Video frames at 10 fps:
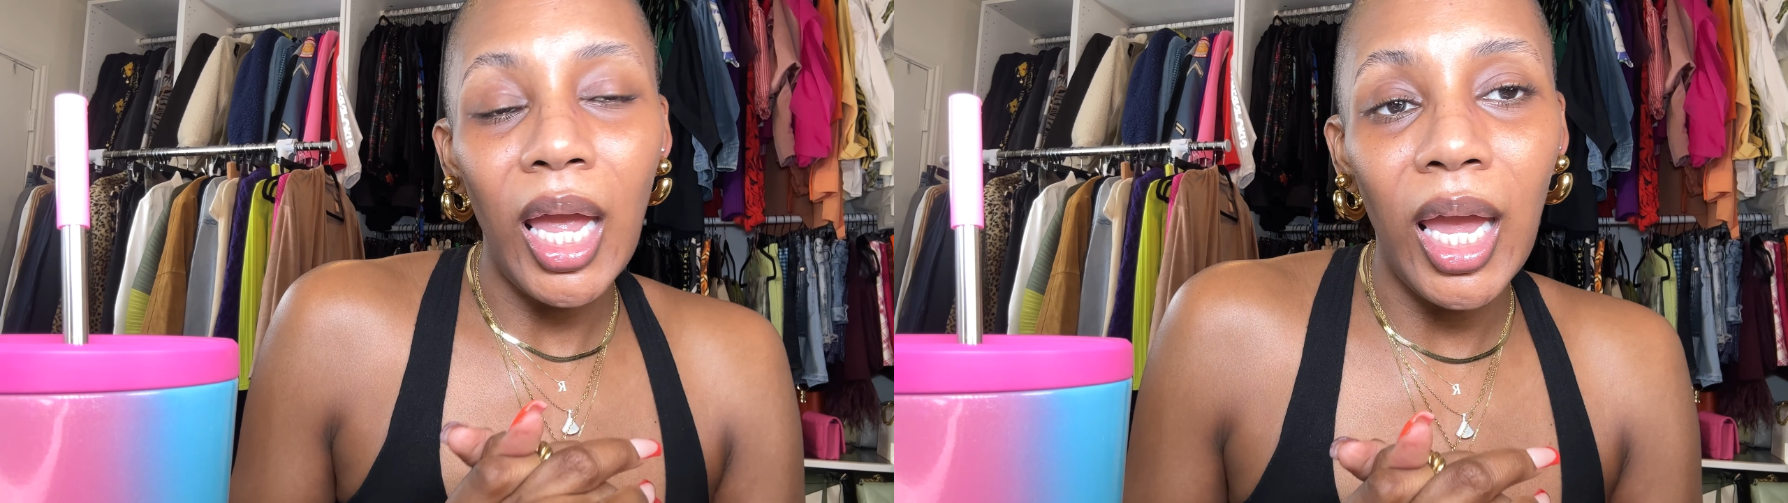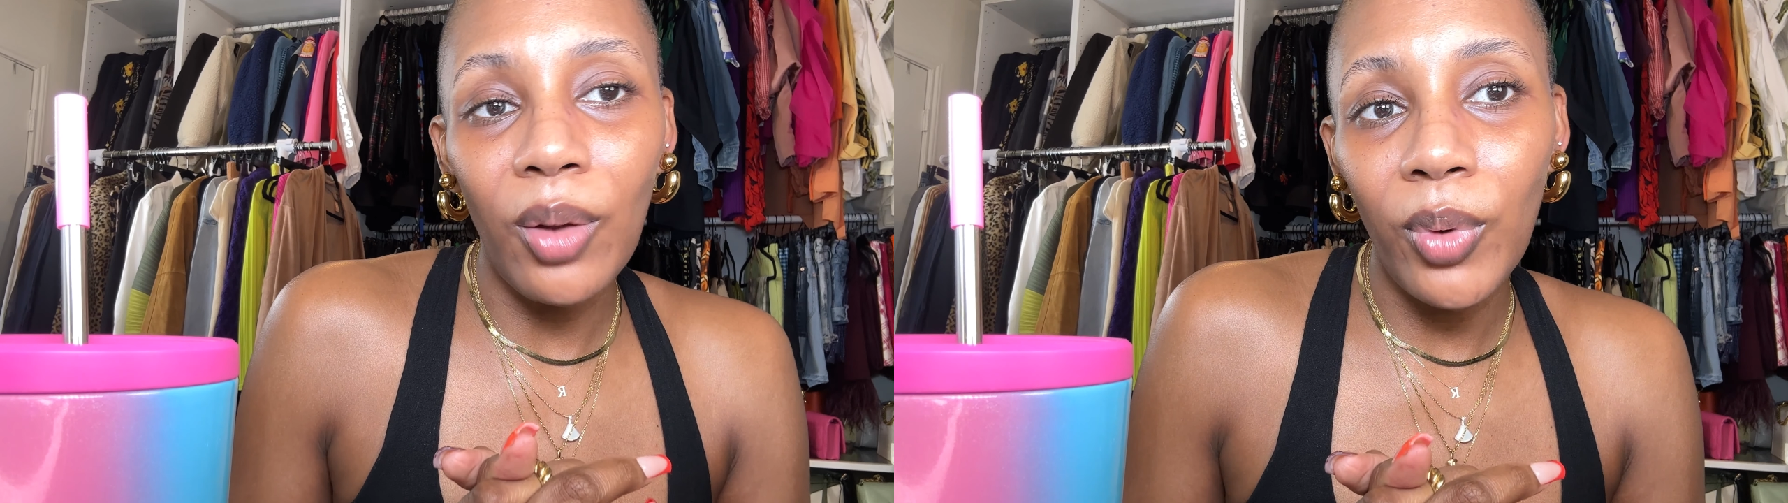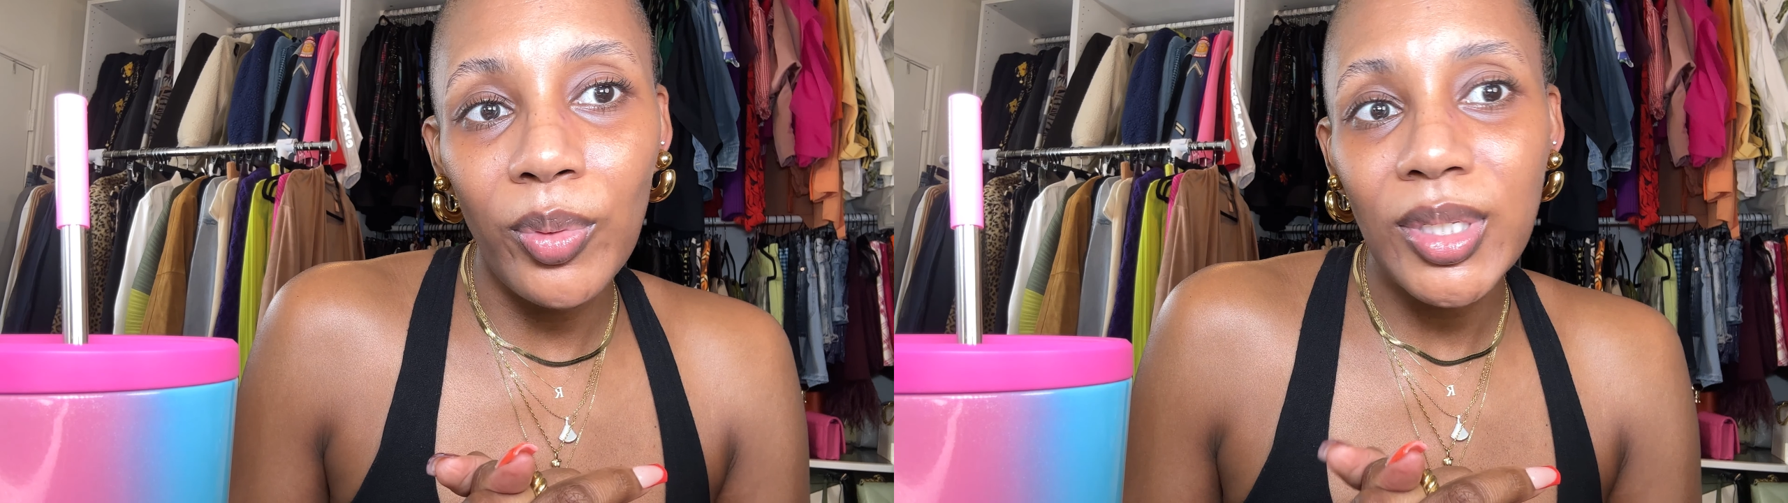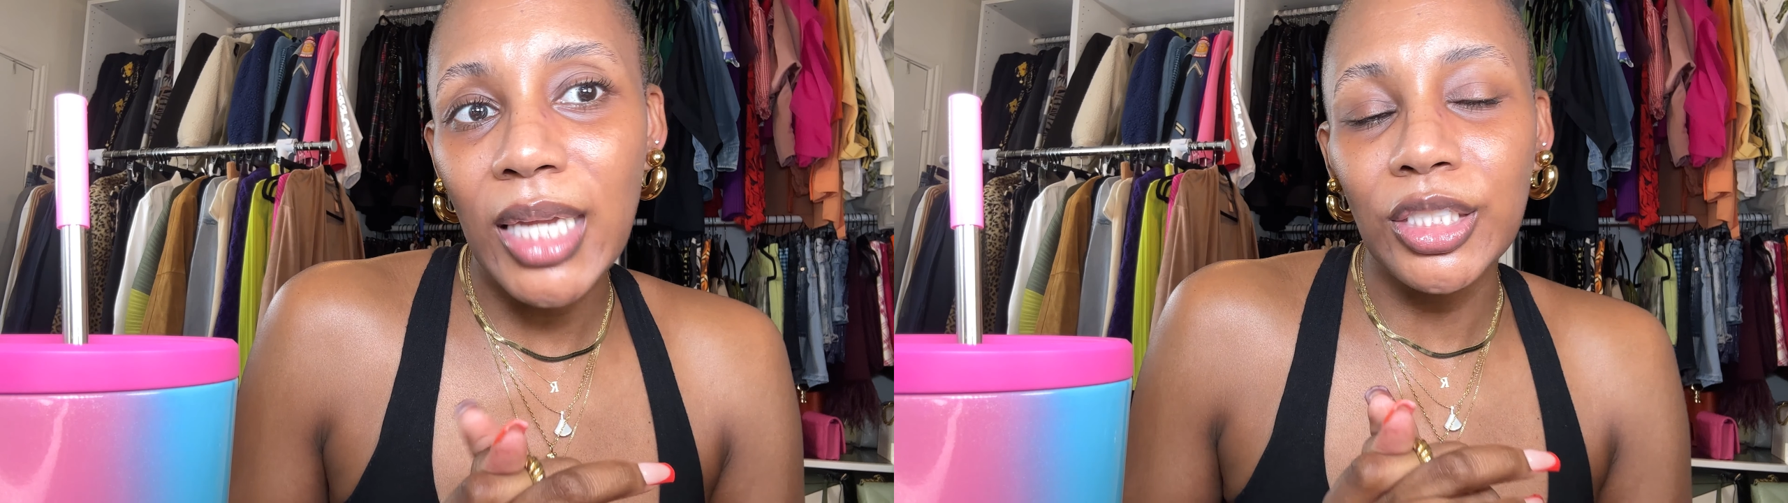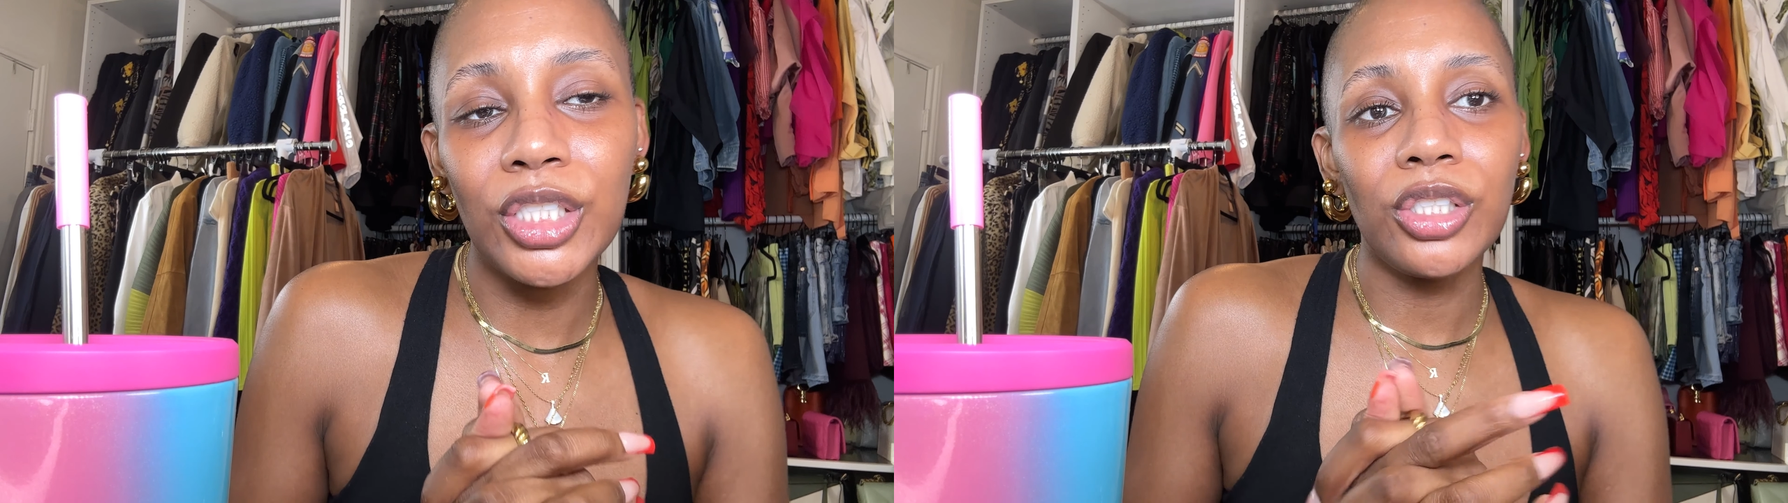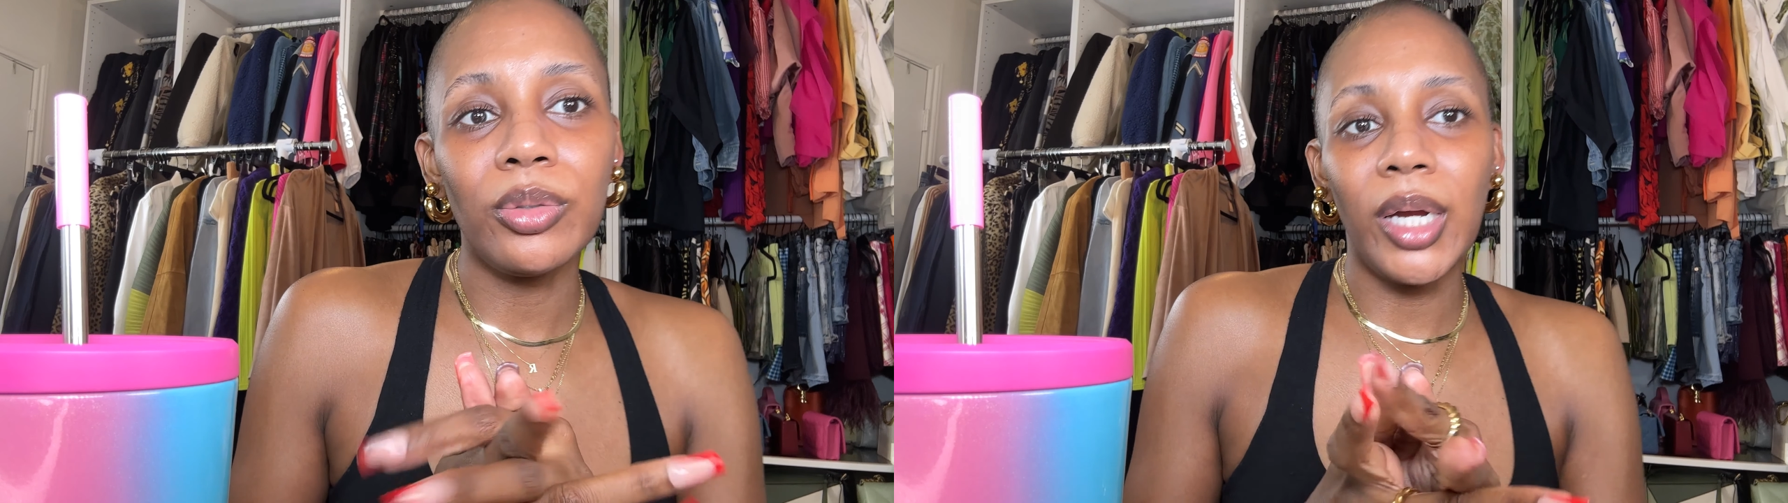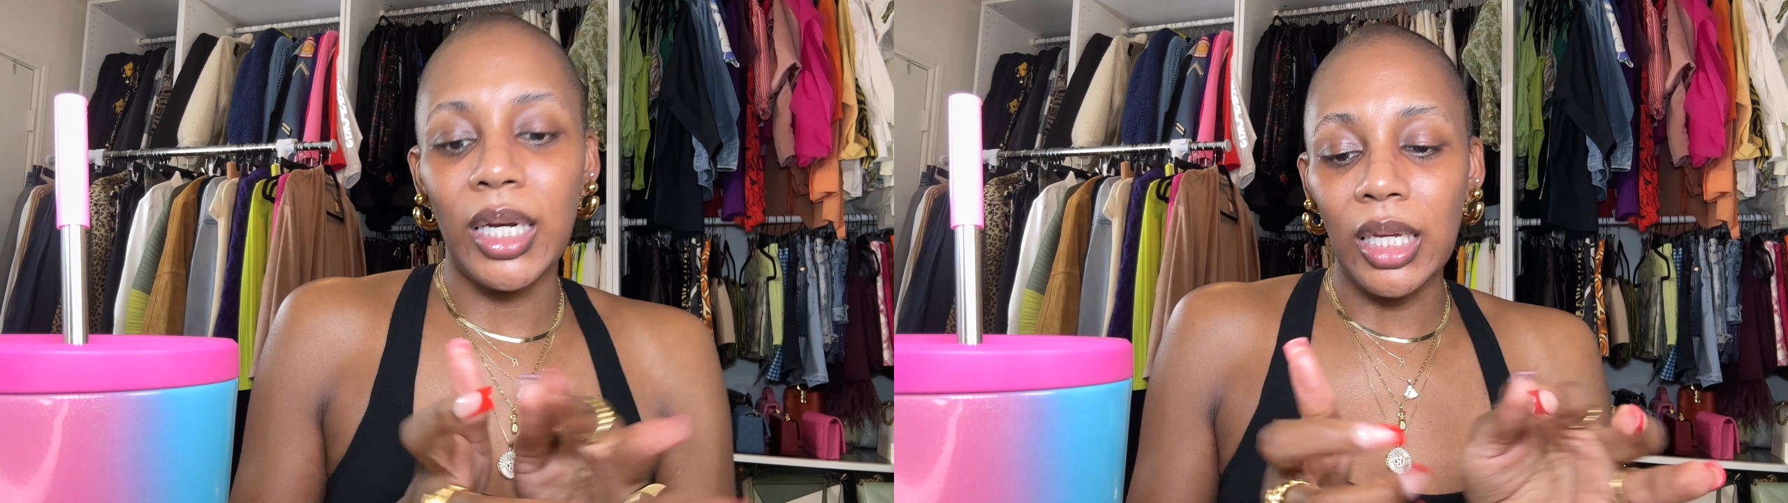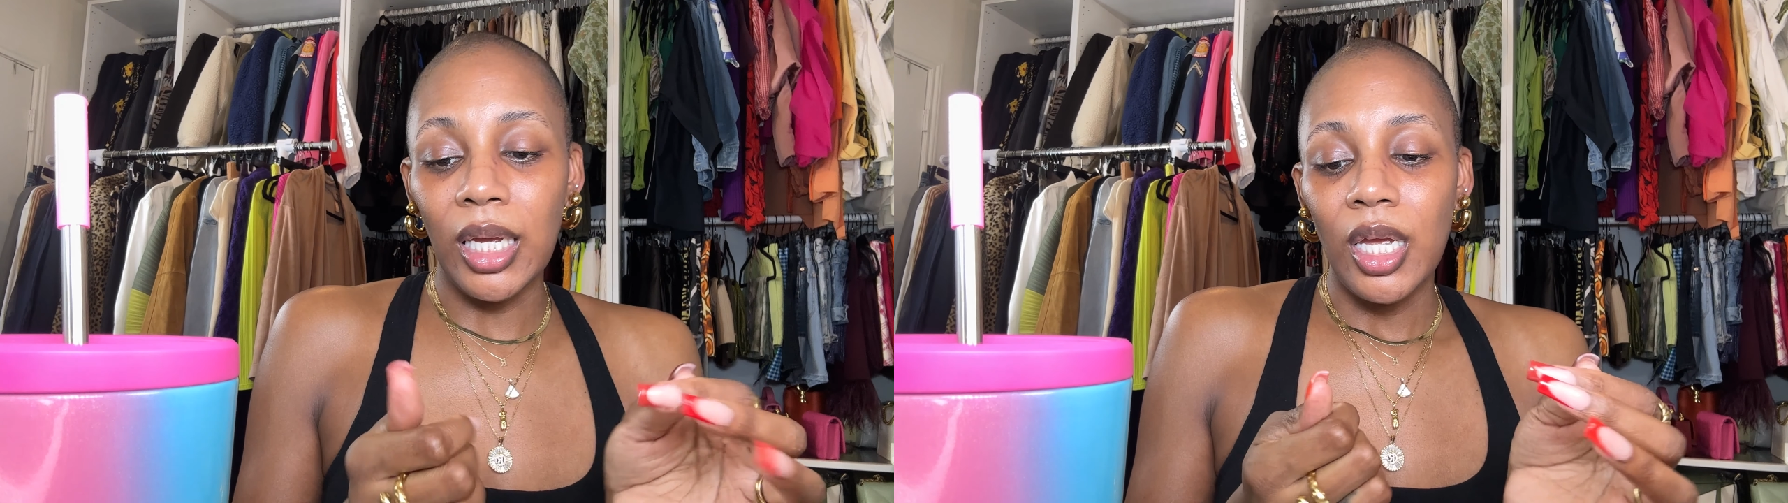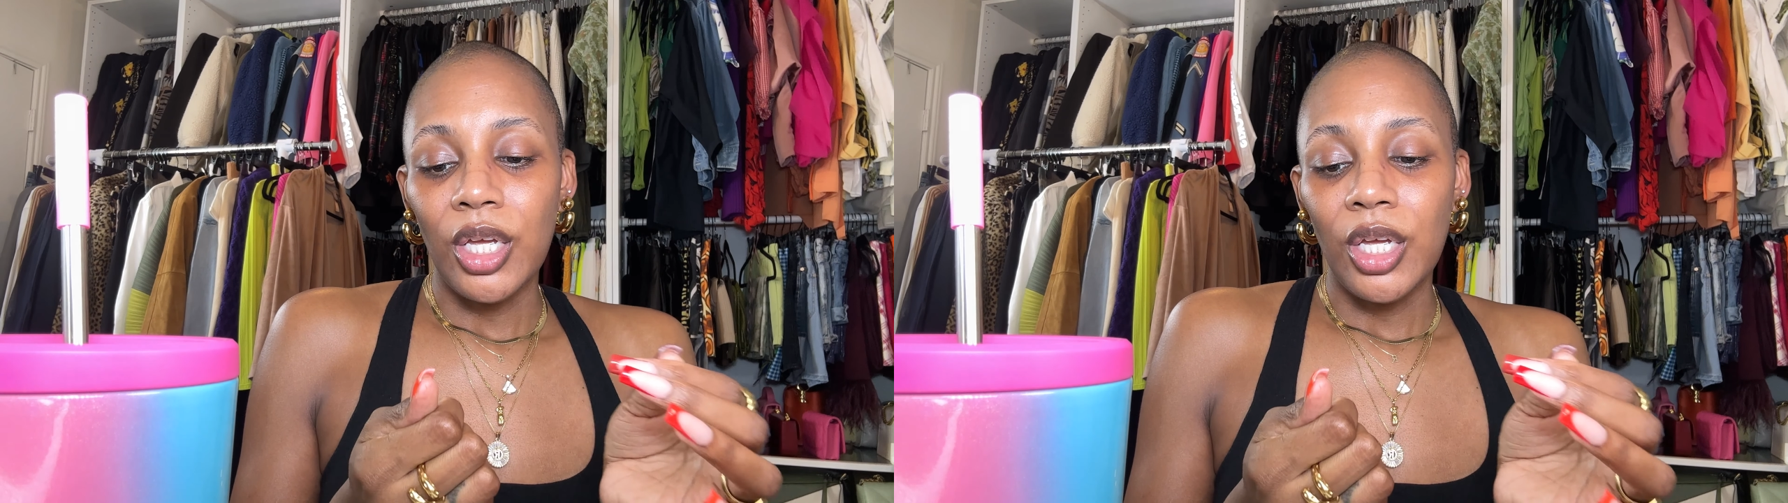And what was I to do, honey?